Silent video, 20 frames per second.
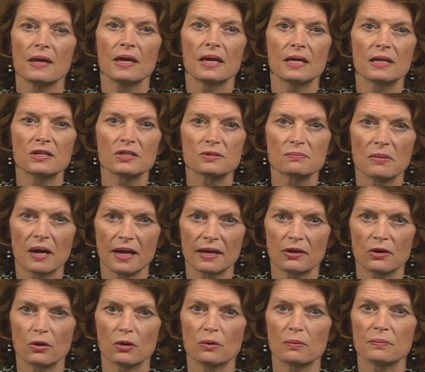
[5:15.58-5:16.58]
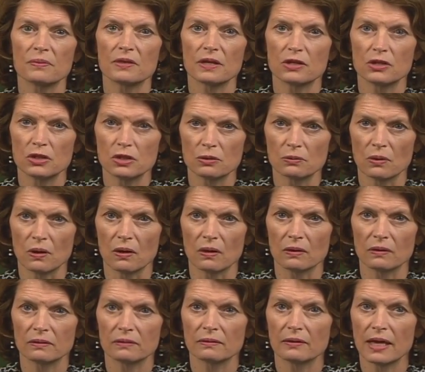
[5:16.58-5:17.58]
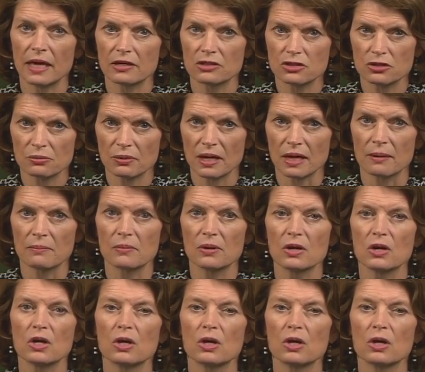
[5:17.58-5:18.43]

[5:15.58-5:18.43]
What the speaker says: It is my hope that you all and TREM